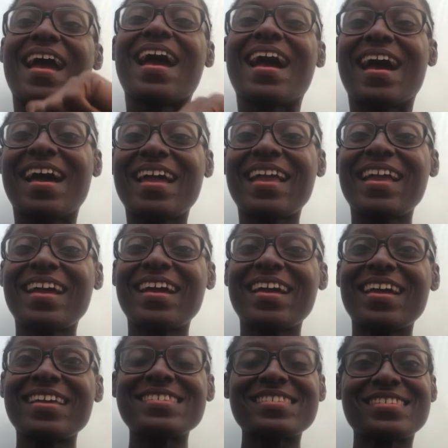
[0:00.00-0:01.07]
Hi
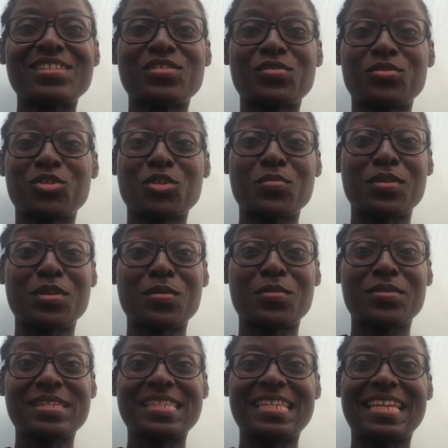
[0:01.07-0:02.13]
guys, this is Social Media
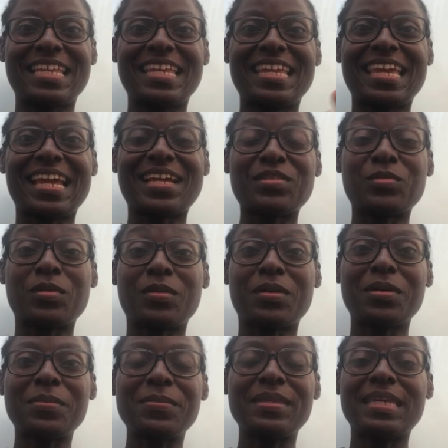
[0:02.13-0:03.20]
Boston.
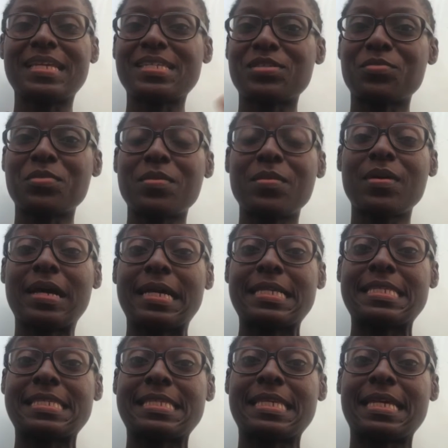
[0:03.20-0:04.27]
Yes, remember I
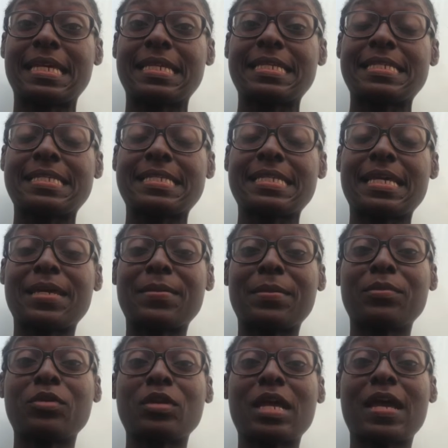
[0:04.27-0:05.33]
said I'm
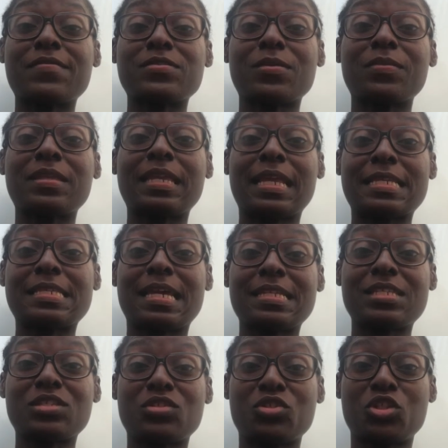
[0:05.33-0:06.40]
going to have something exciting
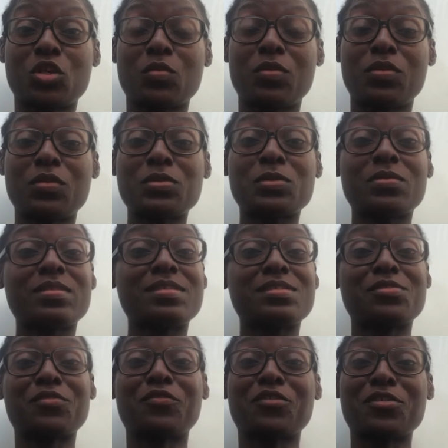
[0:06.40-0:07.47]
to share with you. So this is
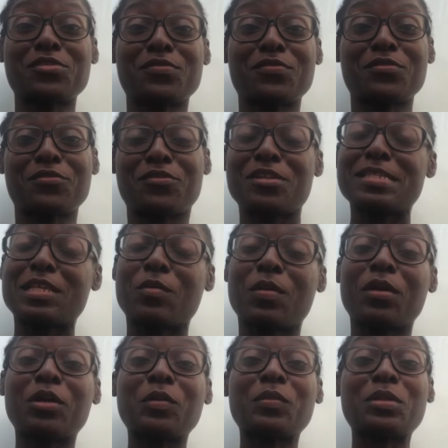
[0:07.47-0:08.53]
the first of the first, and we're
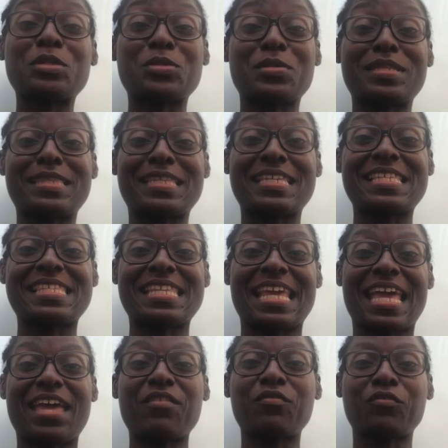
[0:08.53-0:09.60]
going to be doing this
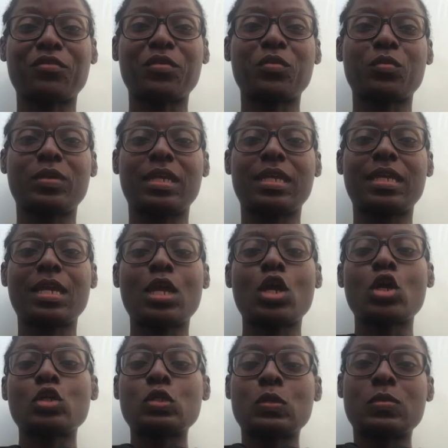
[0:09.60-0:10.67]
every week.
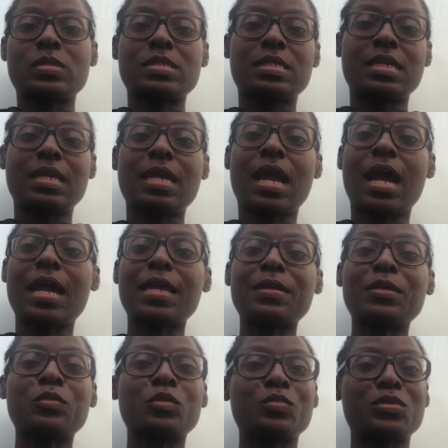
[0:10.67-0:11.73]
So today I'm
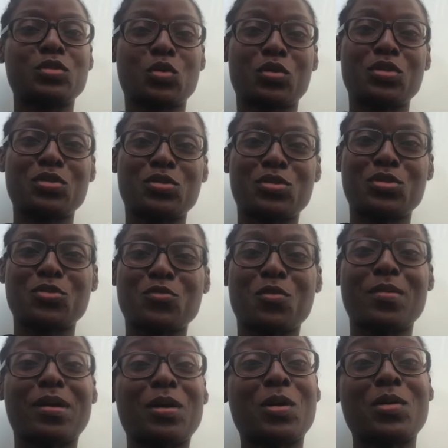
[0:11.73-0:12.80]
talking to you
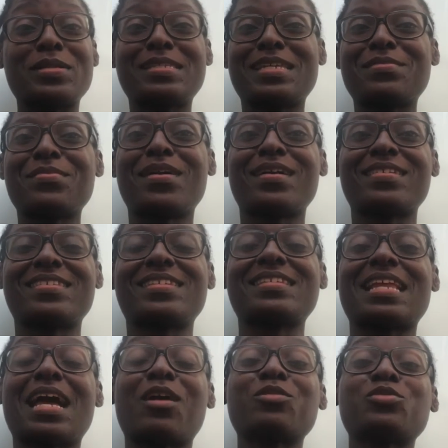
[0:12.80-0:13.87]
about content marketing,
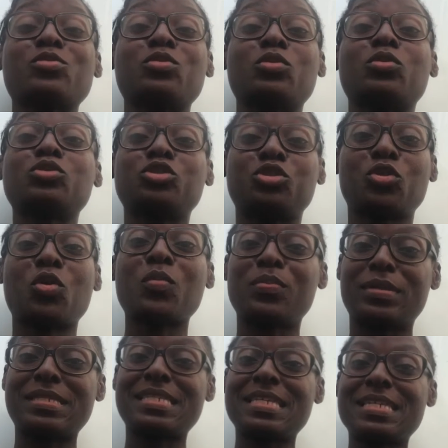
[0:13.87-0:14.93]
how to launch your
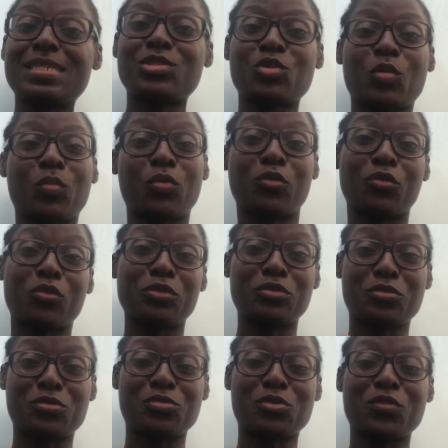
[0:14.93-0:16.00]
business, your product,
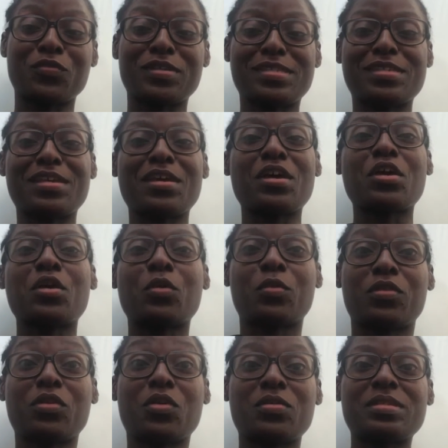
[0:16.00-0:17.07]
or service
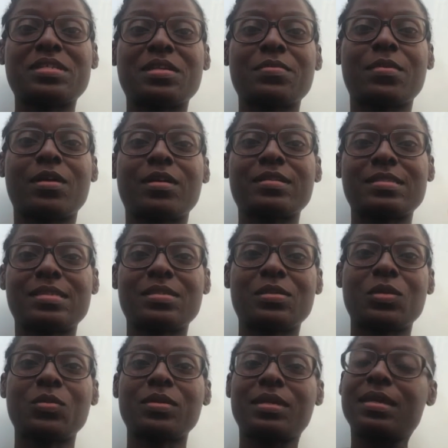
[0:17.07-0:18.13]
with content marketing.
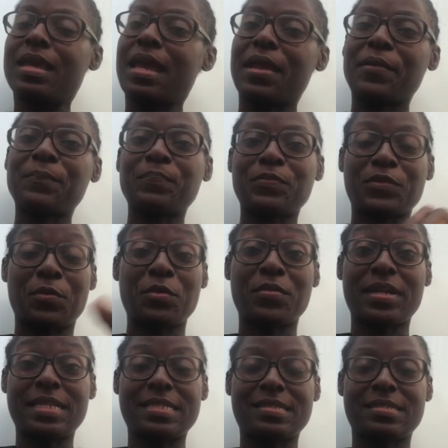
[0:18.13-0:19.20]
Okay, so we're
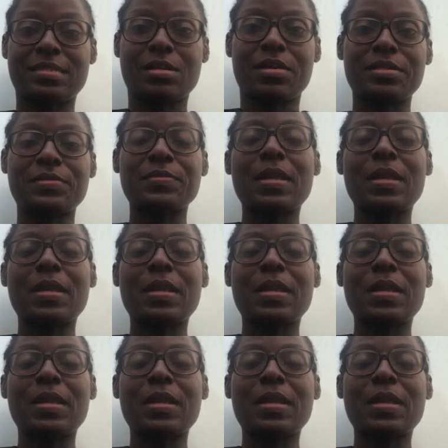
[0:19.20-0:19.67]
ready to start.